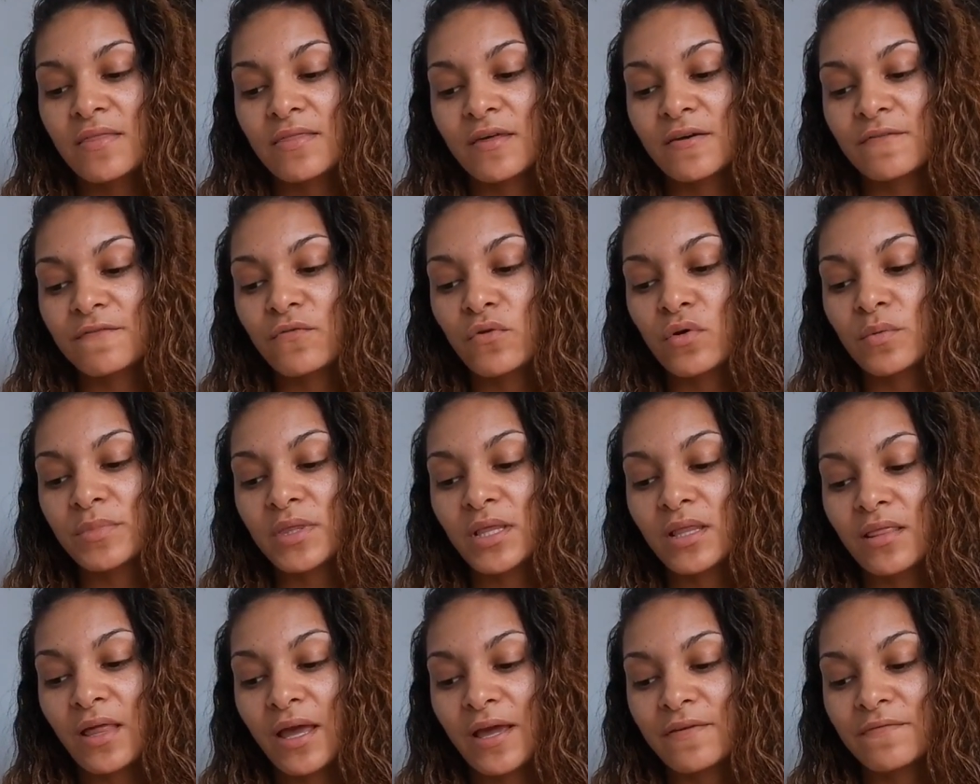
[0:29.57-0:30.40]
that form
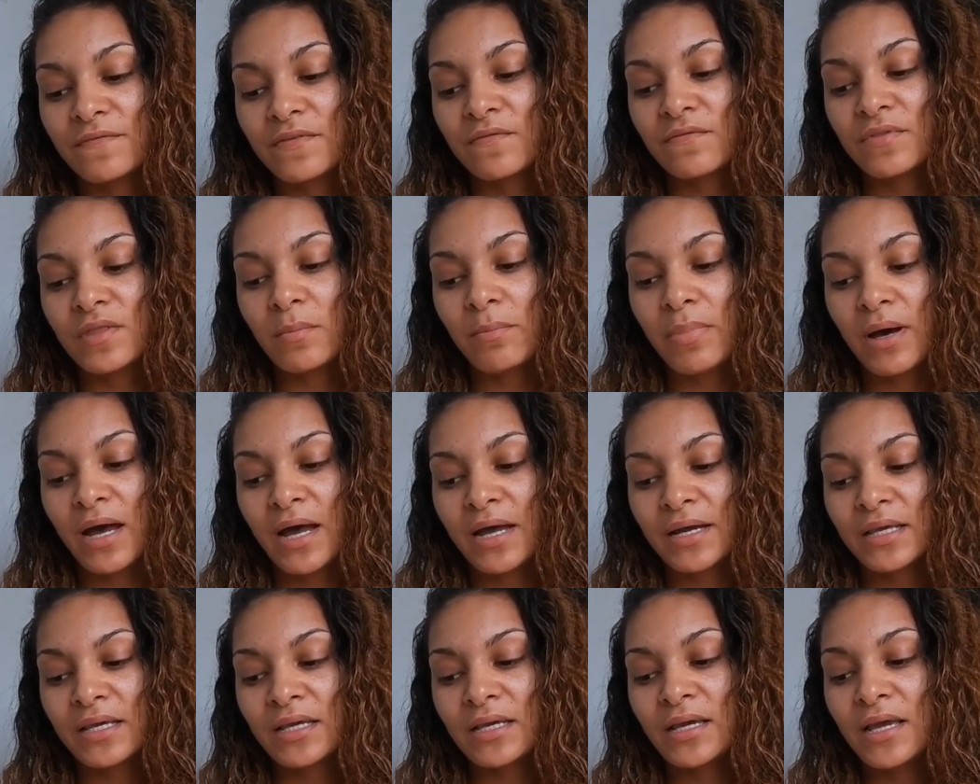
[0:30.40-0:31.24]
the life of the
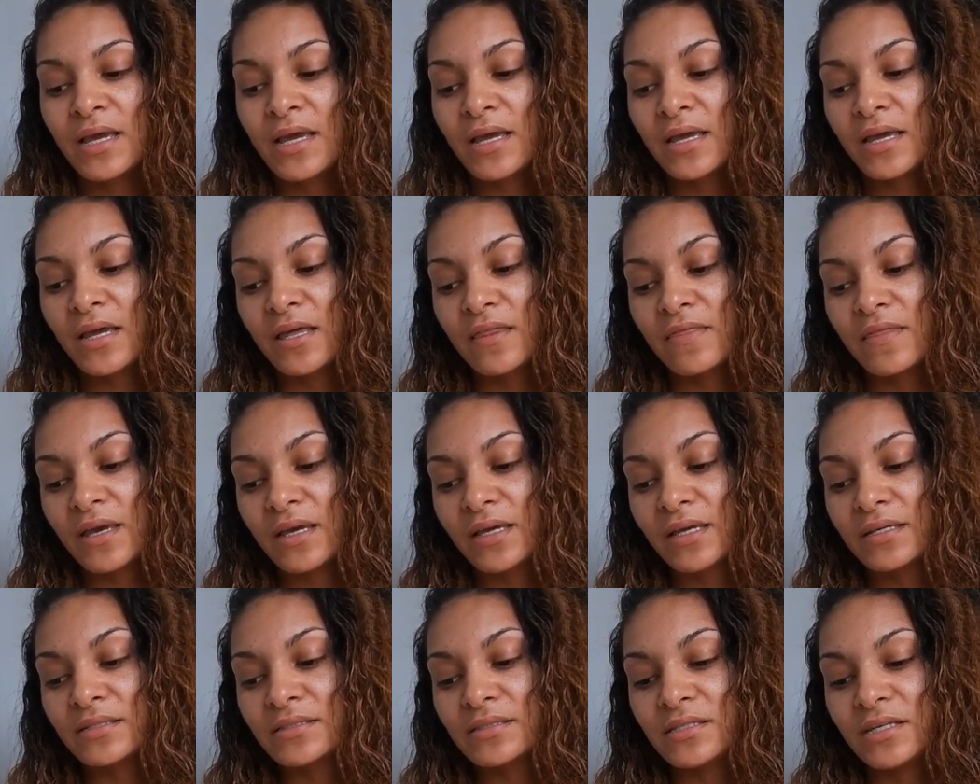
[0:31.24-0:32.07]
body and
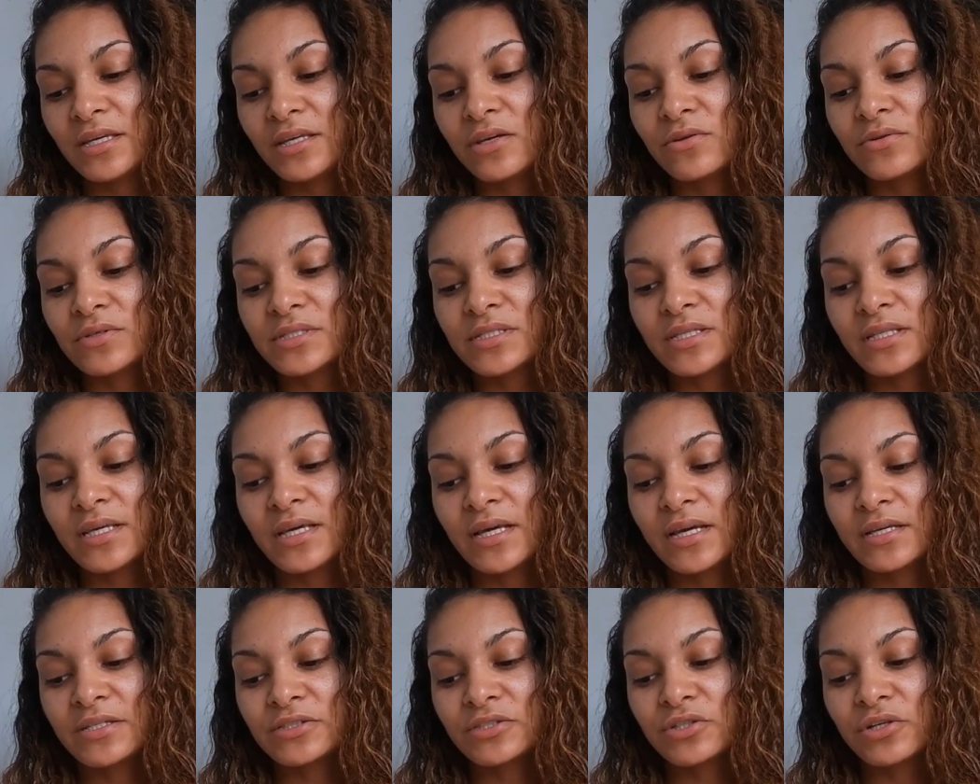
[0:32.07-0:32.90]
that
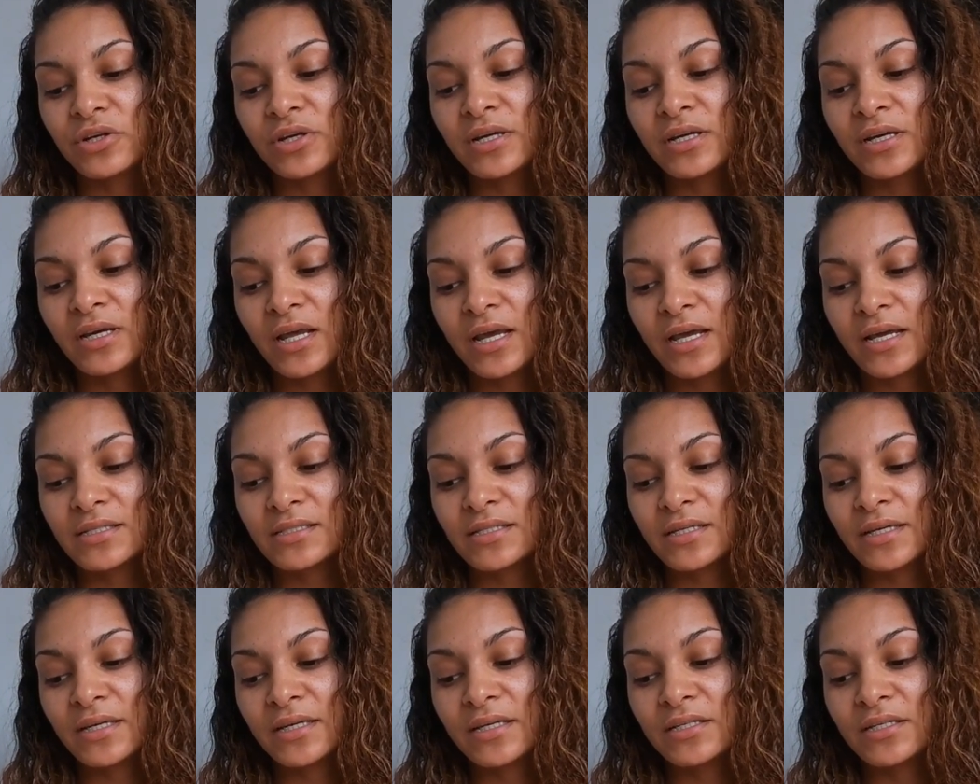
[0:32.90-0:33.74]
continuously interconnect
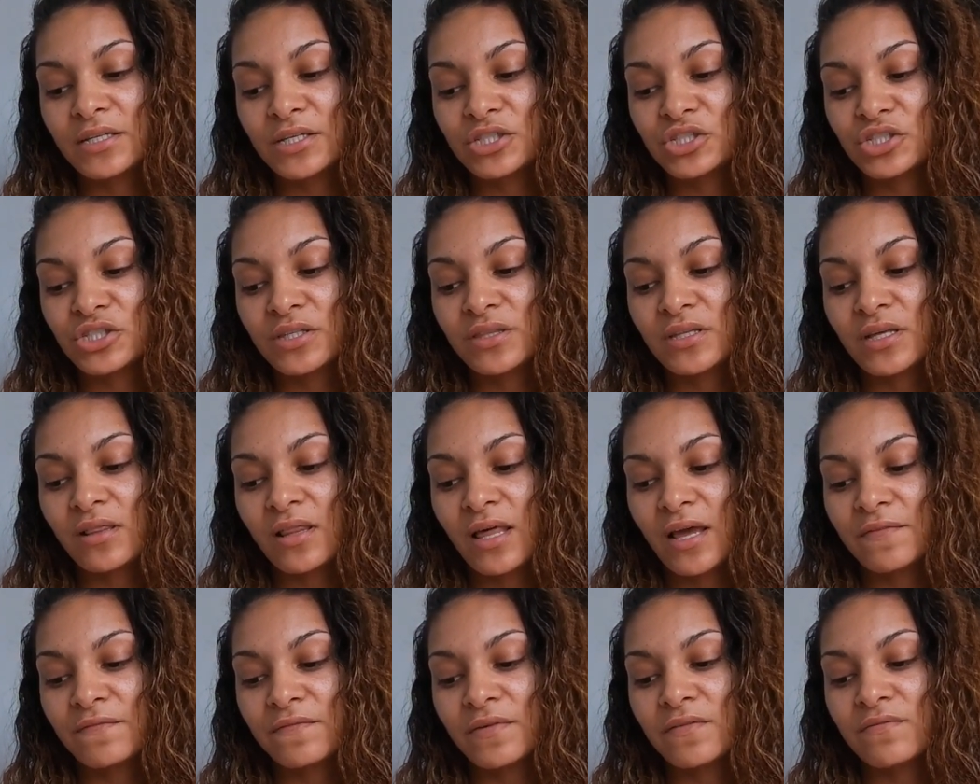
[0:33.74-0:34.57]
and condition the
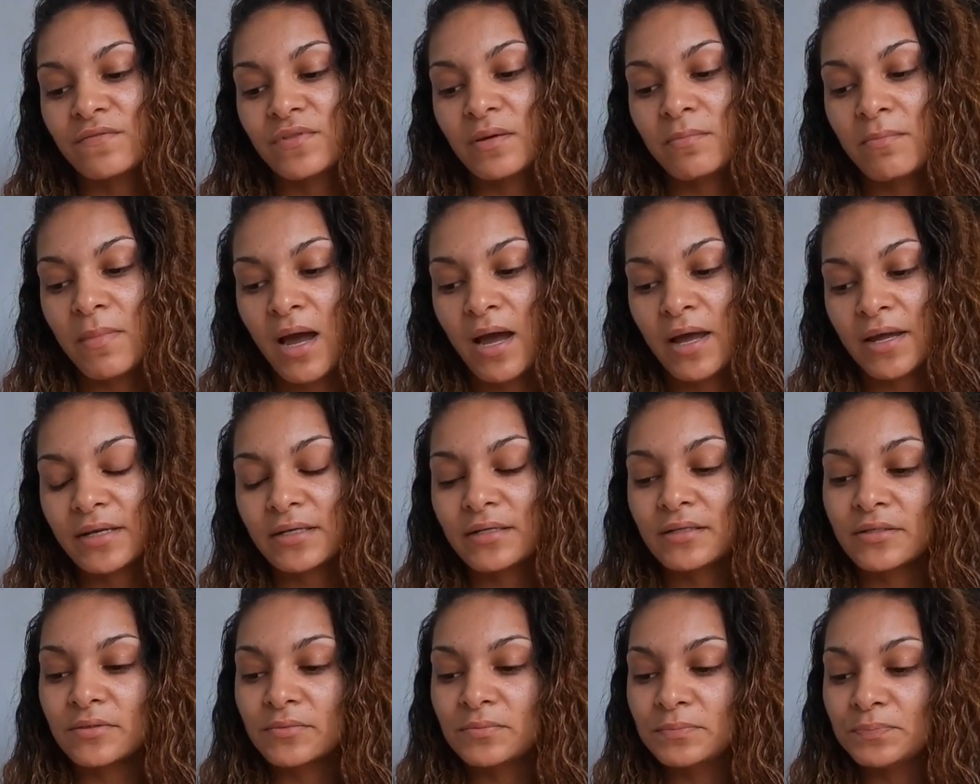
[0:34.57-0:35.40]
life of the
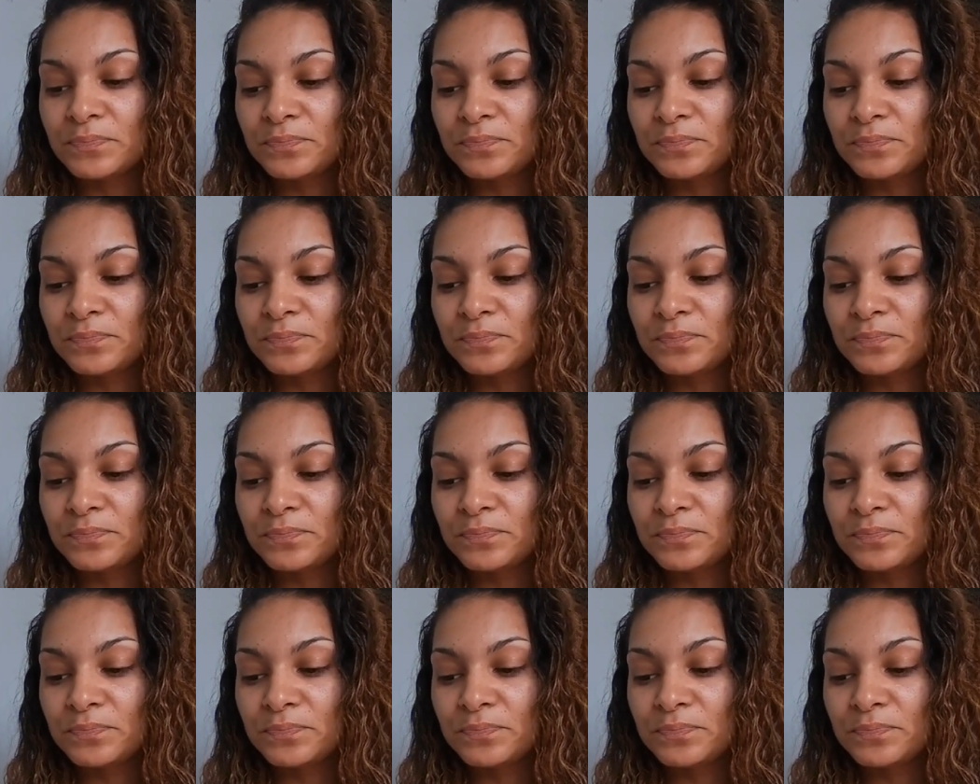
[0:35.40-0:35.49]
mind.